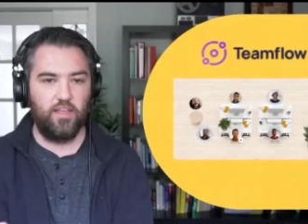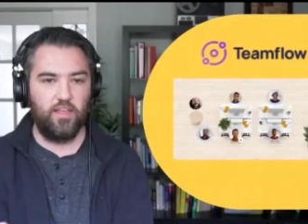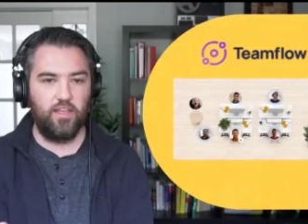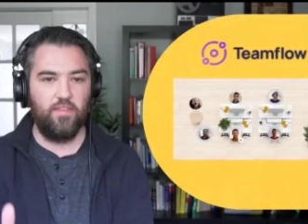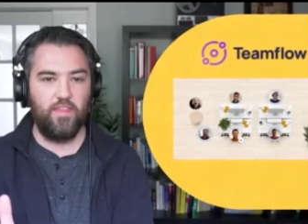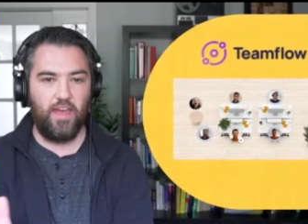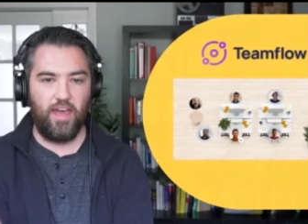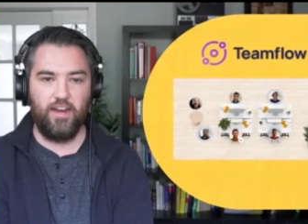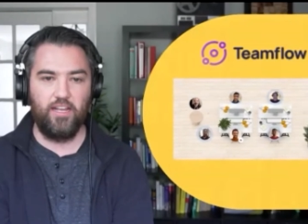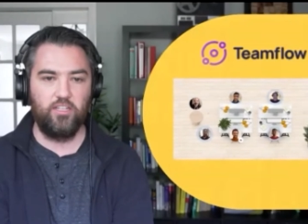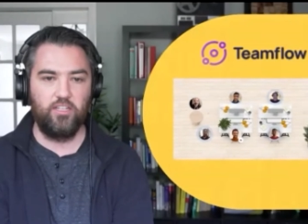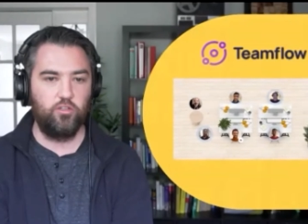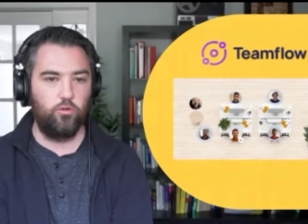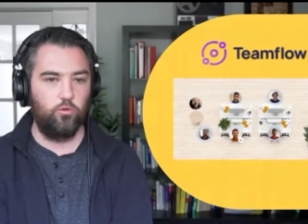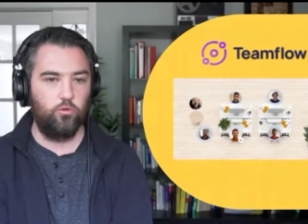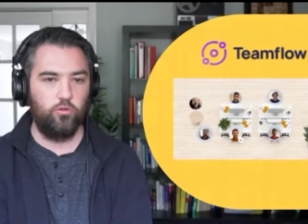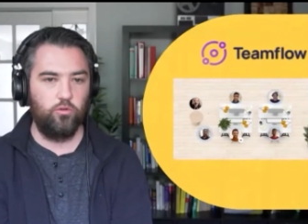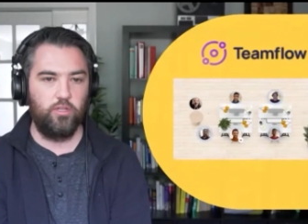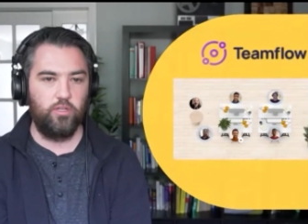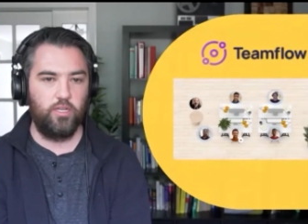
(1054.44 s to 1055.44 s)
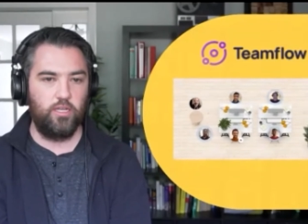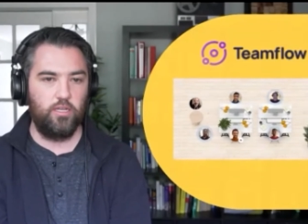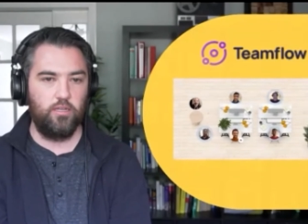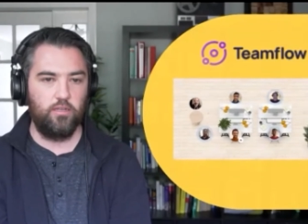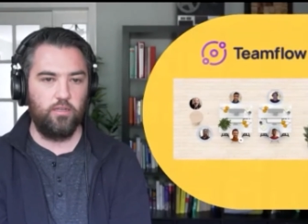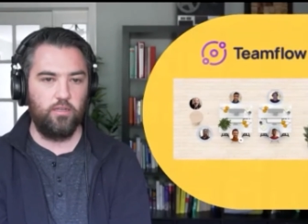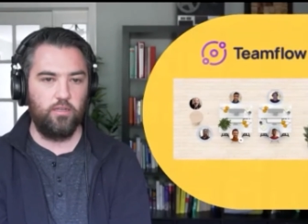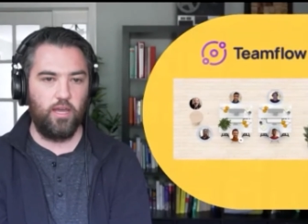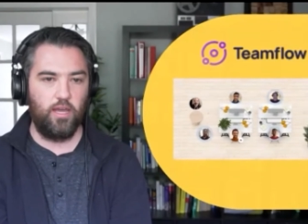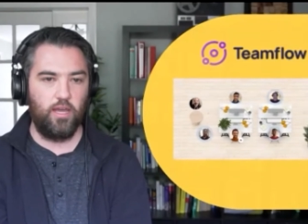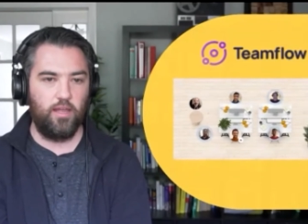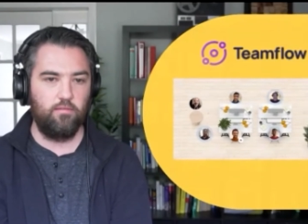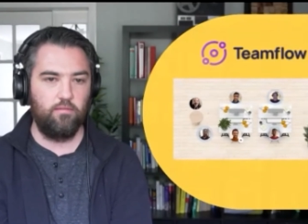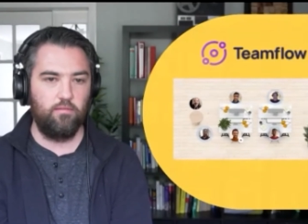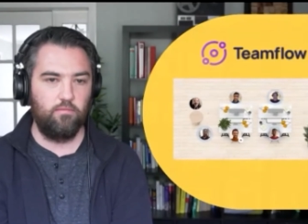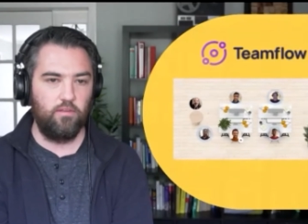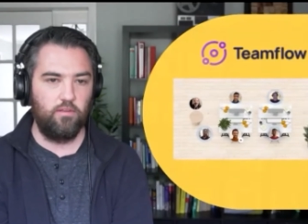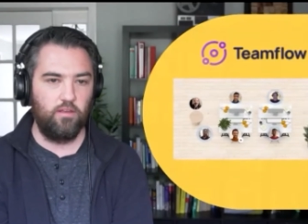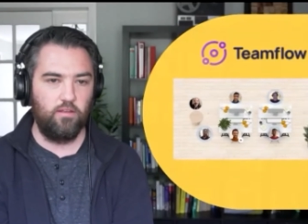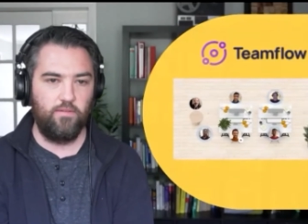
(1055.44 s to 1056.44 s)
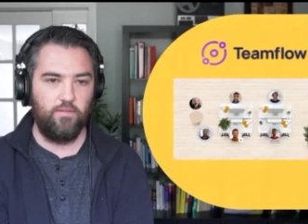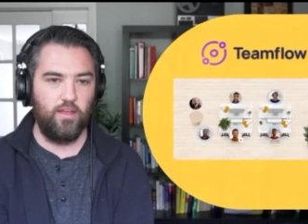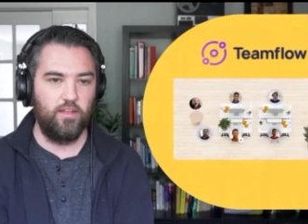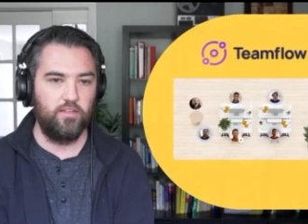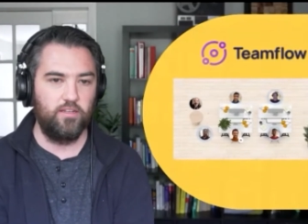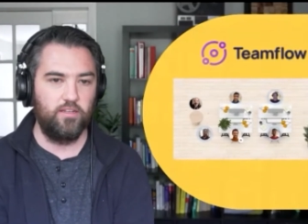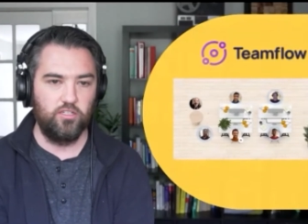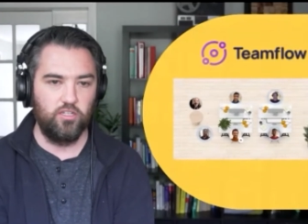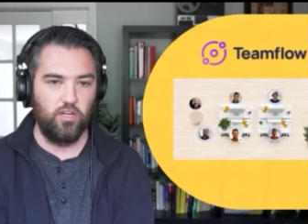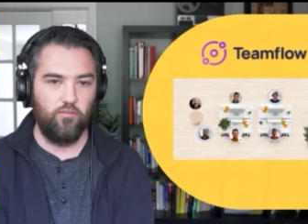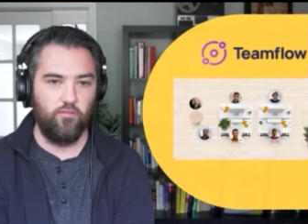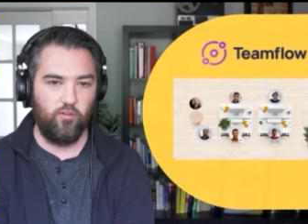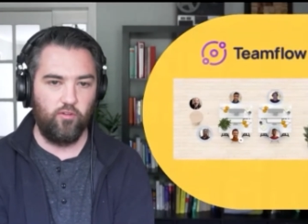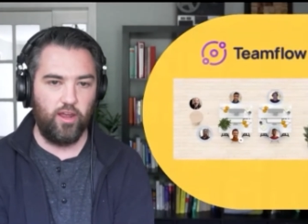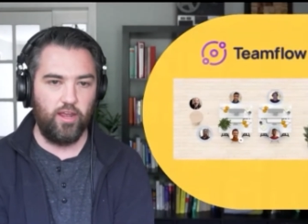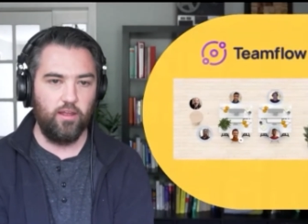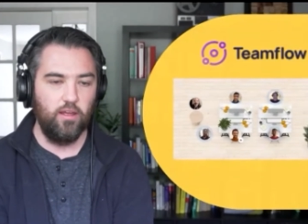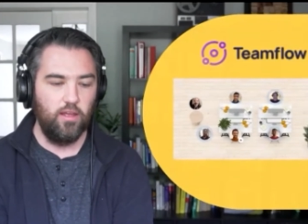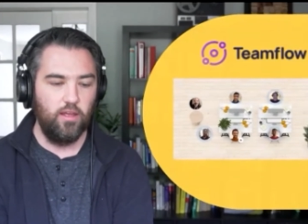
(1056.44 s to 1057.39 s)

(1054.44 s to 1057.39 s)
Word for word: and that I totally get the advantage of, right?